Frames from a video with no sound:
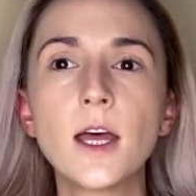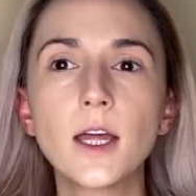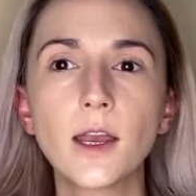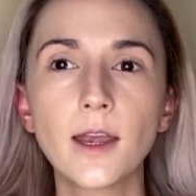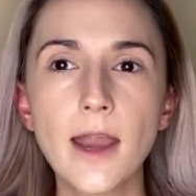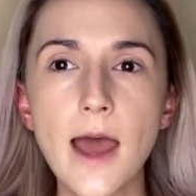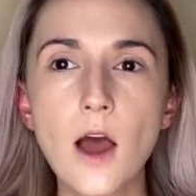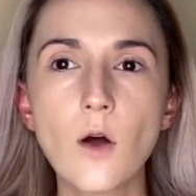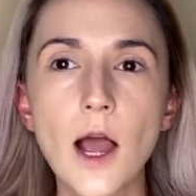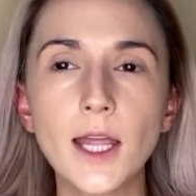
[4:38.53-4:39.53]

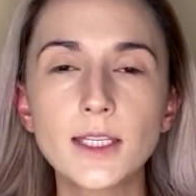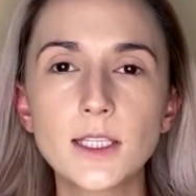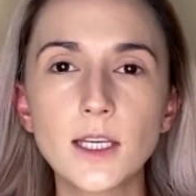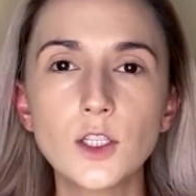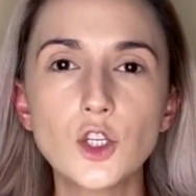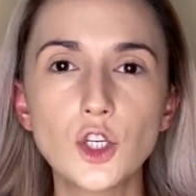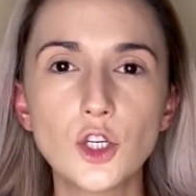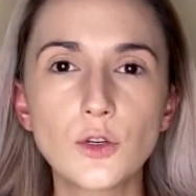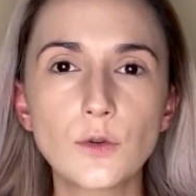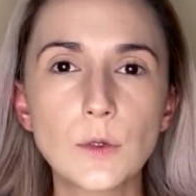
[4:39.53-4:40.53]
Now, I did
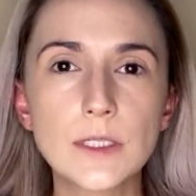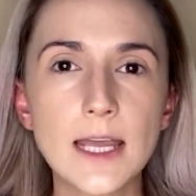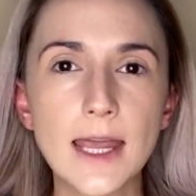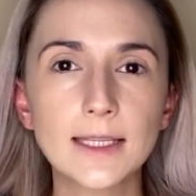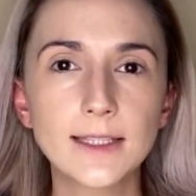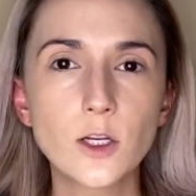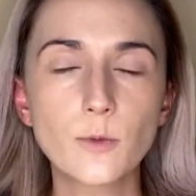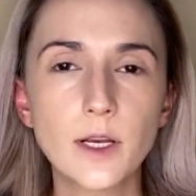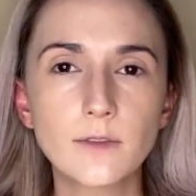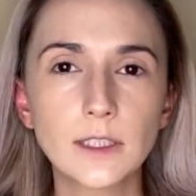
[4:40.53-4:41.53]
choose a little
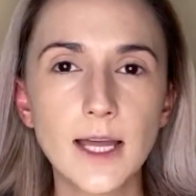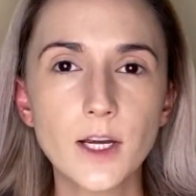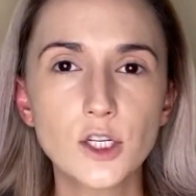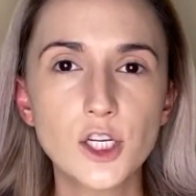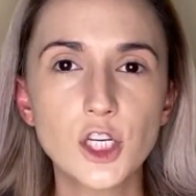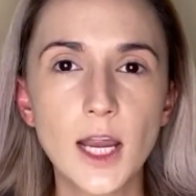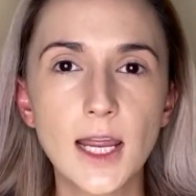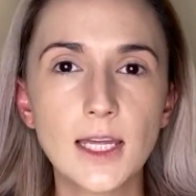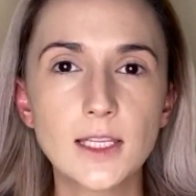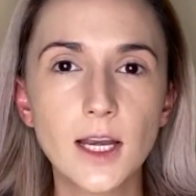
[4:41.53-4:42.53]
bit of a lighter
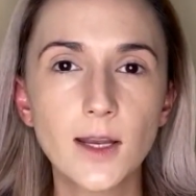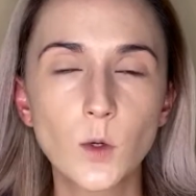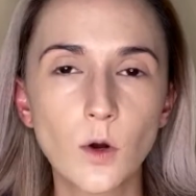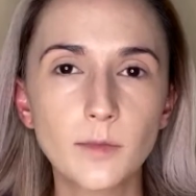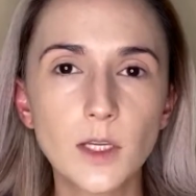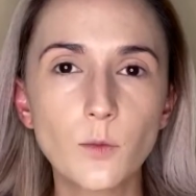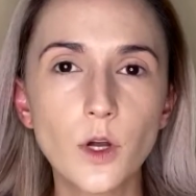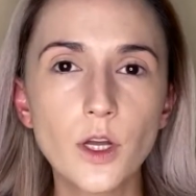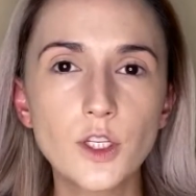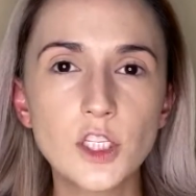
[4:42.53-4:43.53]
shade than I normally
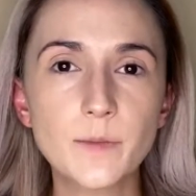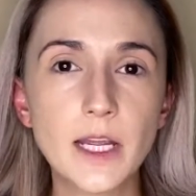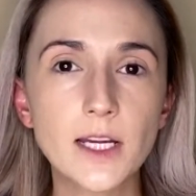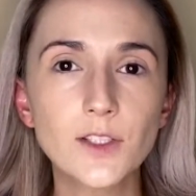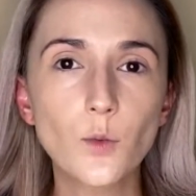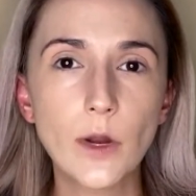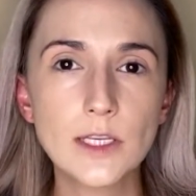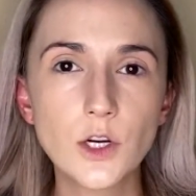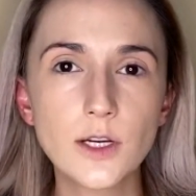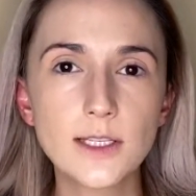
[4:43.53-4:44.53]
would, just because
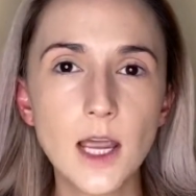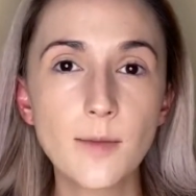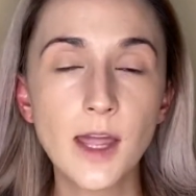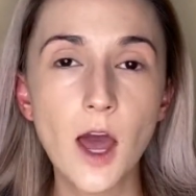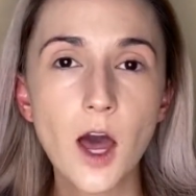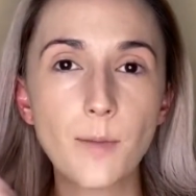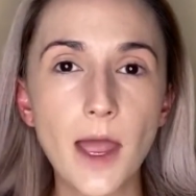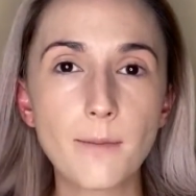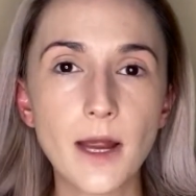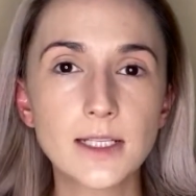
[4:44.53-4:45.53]
winter is coming up
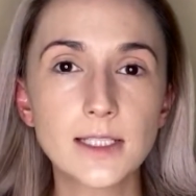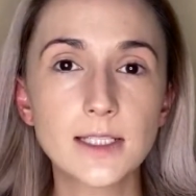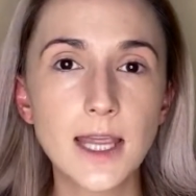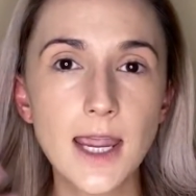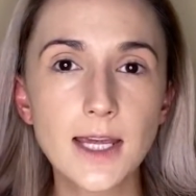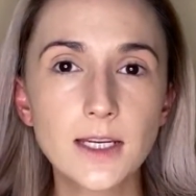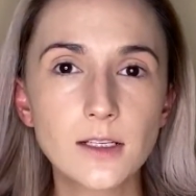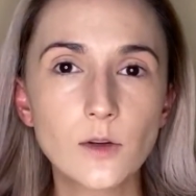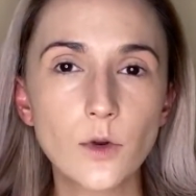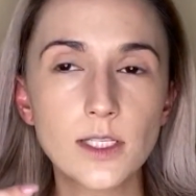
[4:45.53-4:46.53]
and my tan
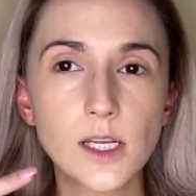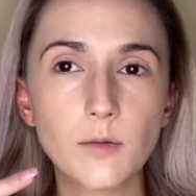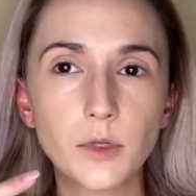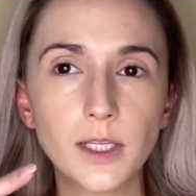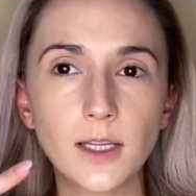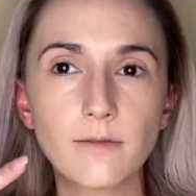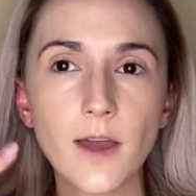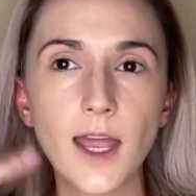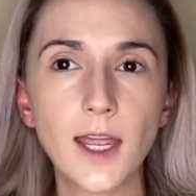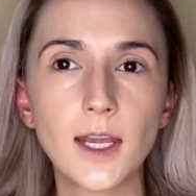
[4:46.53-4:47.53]
is going to completely
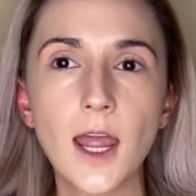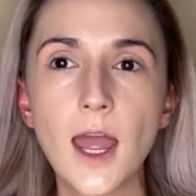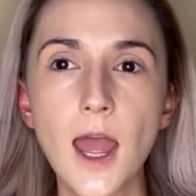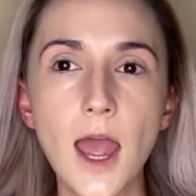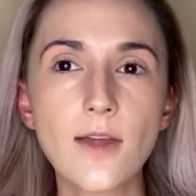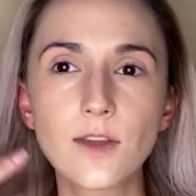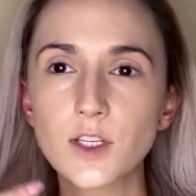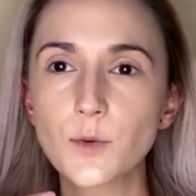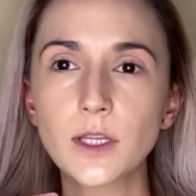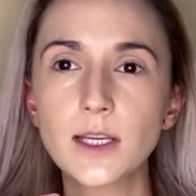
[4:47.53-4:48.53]
fade, and
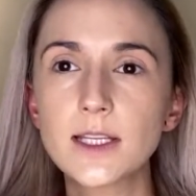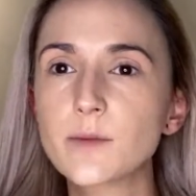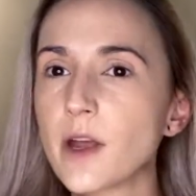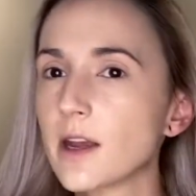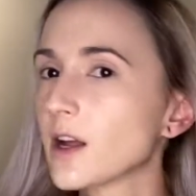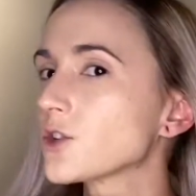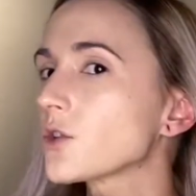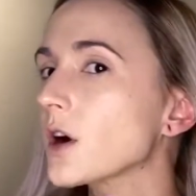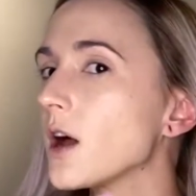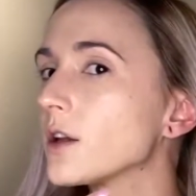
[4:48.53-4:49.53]
this really is my natural
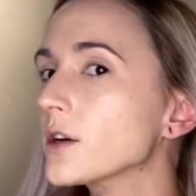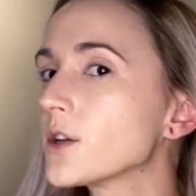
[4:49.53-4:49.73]
color.